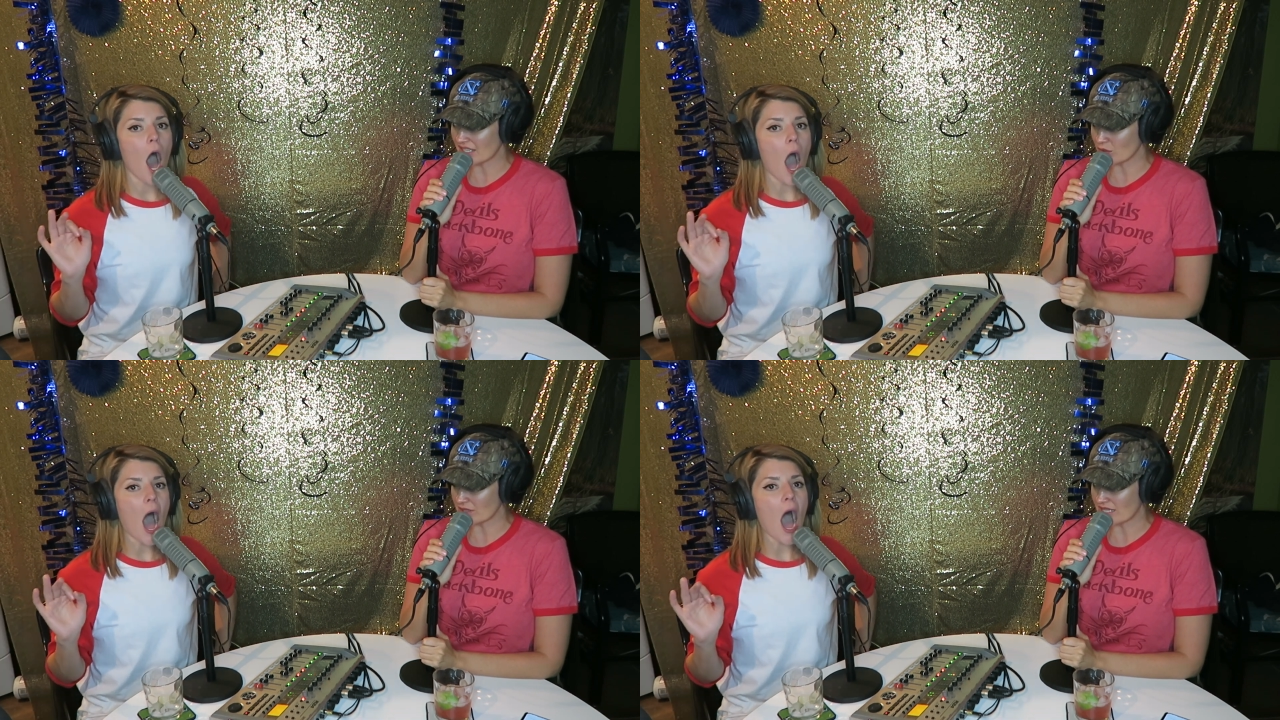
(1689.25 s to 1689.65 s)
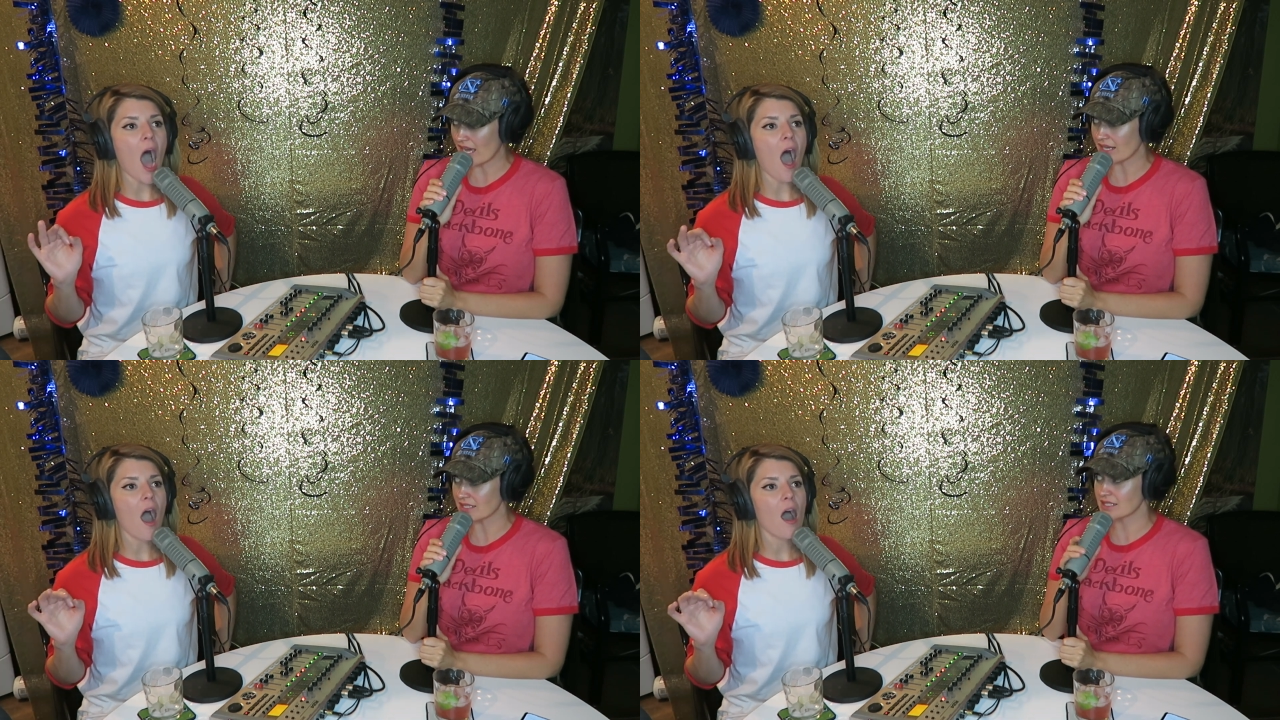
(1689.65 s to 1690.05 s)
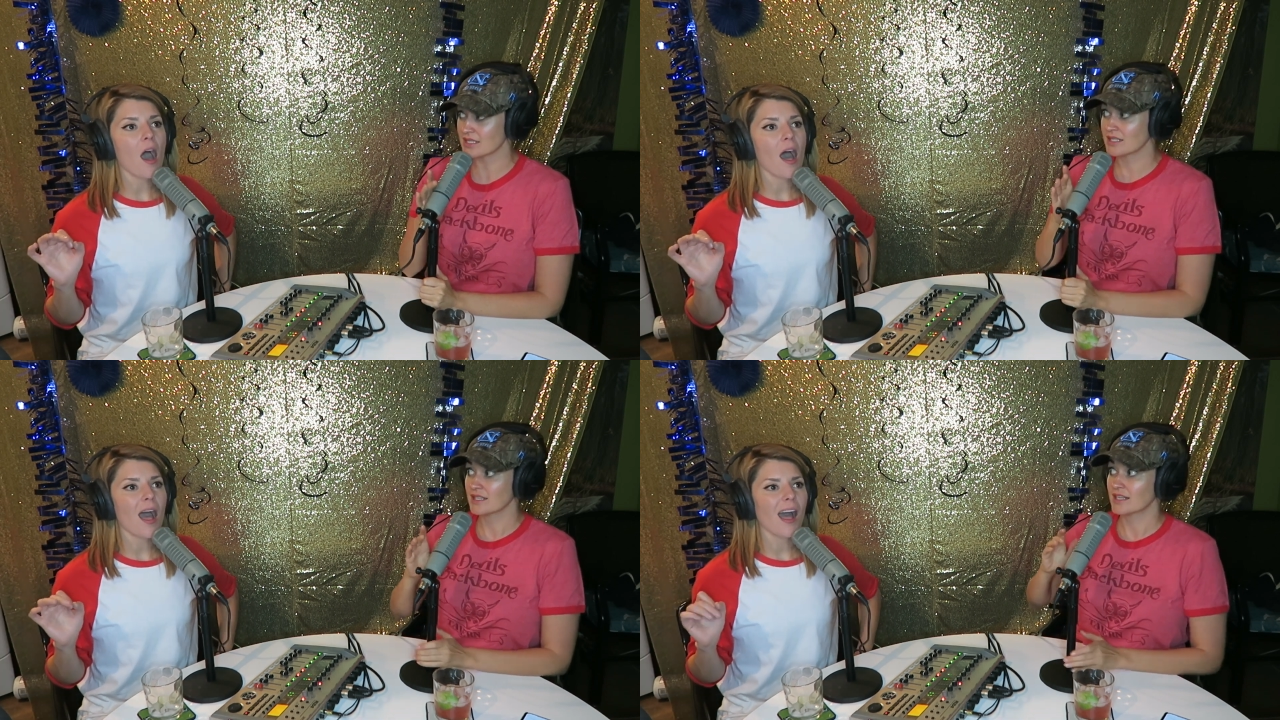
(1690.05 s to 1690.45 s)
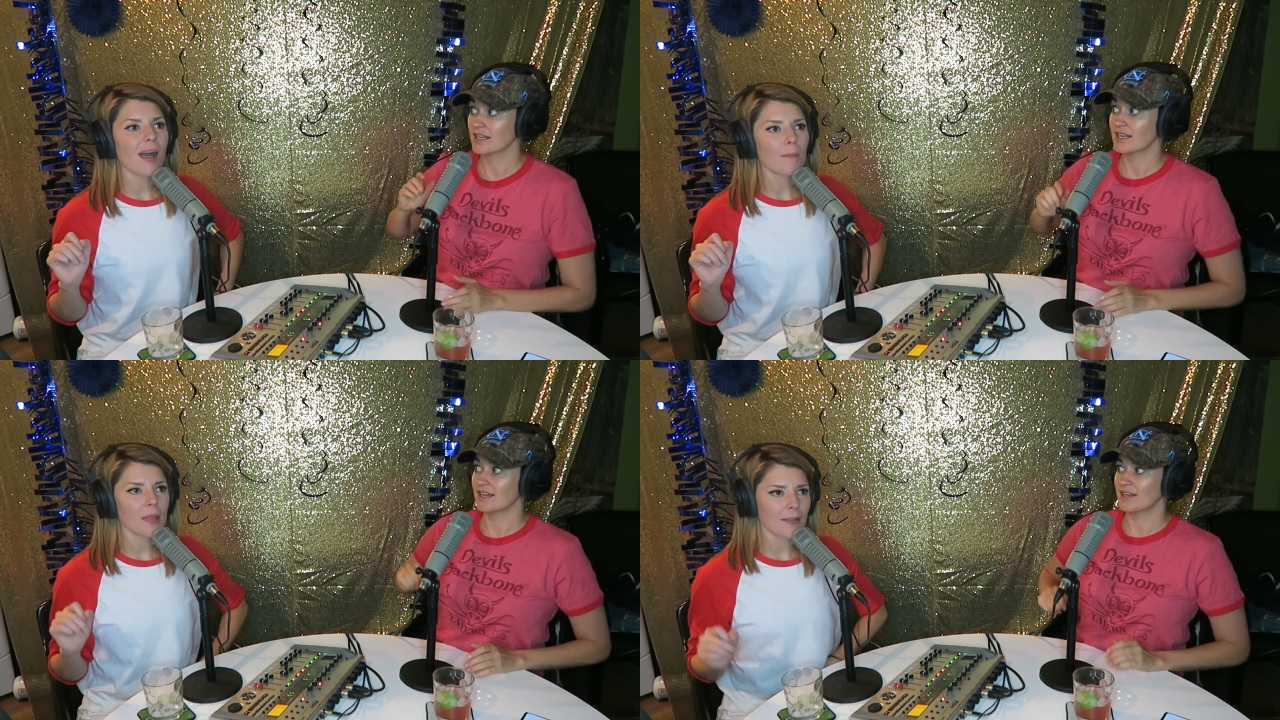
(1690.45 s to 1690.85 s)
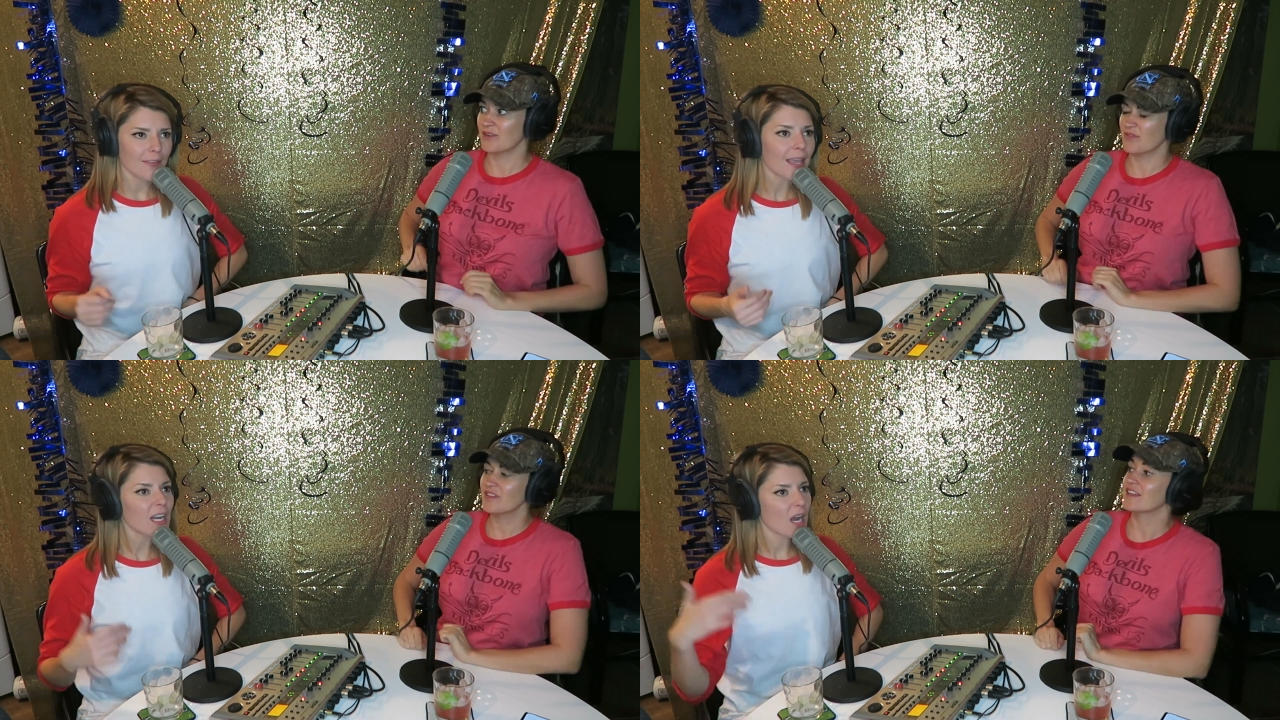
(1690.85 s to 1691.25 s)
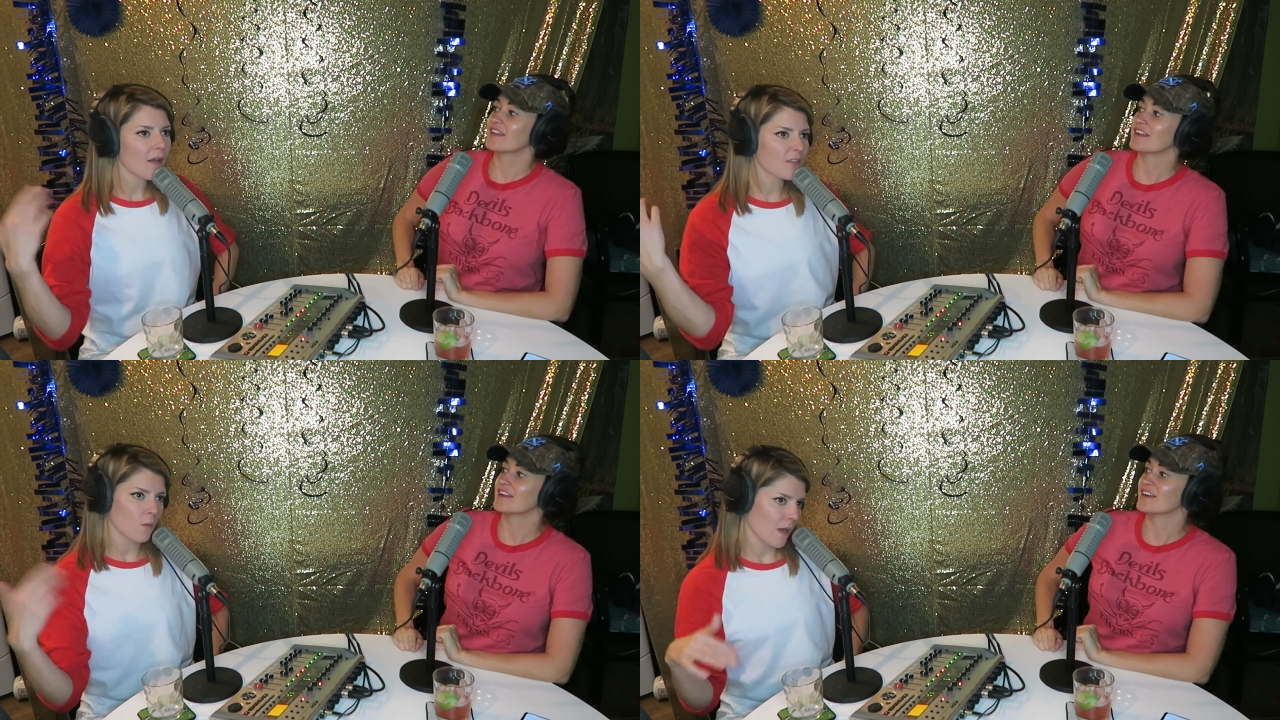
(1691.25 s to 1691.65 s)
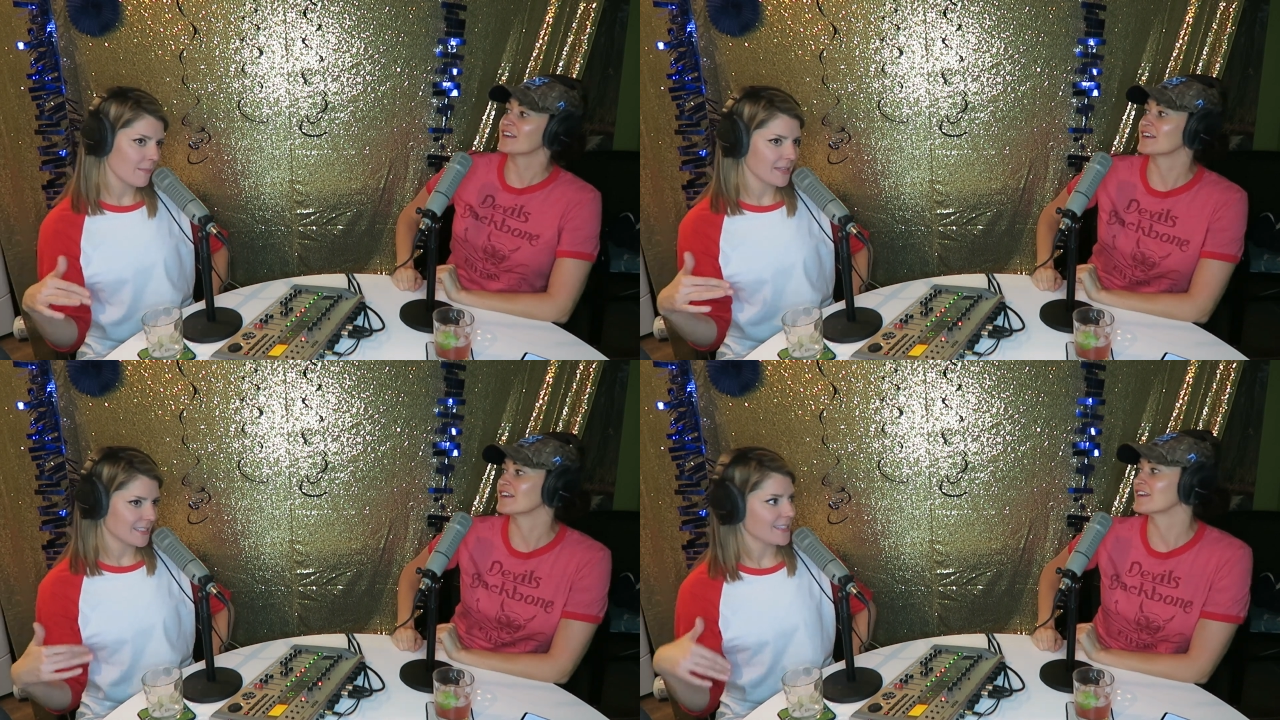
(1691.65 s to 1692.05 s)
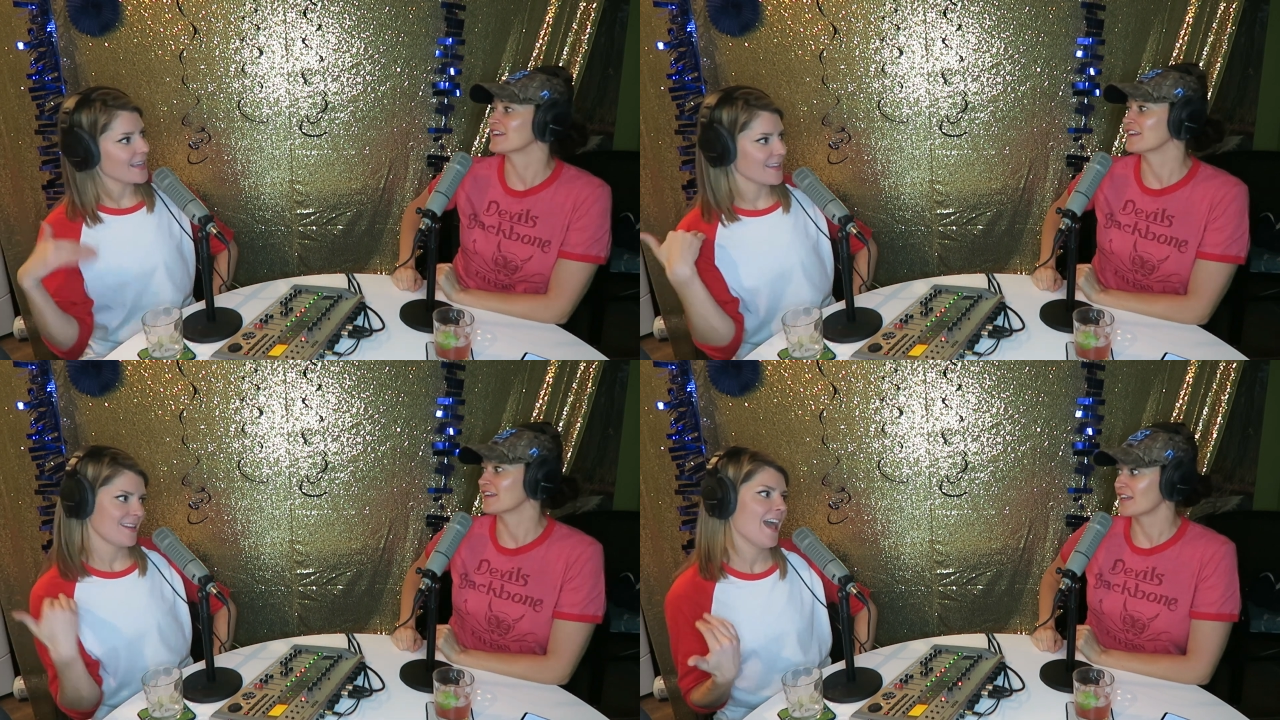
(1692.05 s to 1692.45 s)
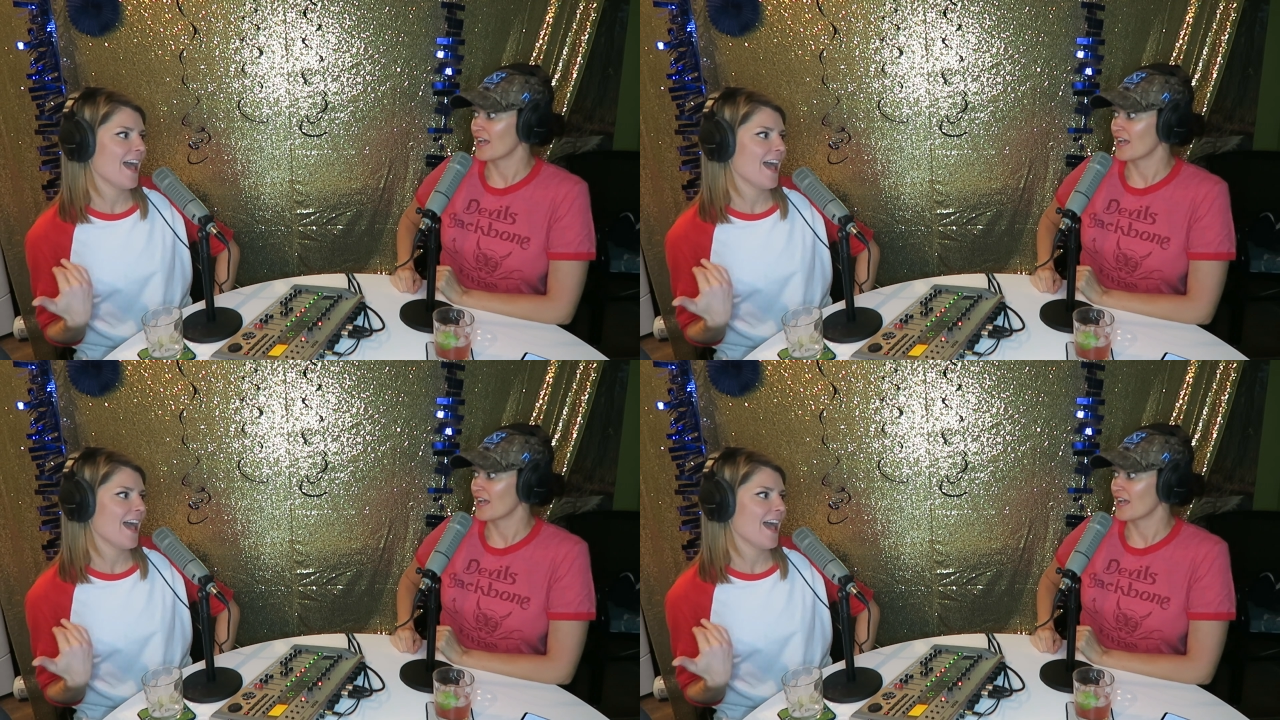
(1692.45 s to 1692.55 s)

Speaker 1: thing to attend. Um, if they can have the webbies, they can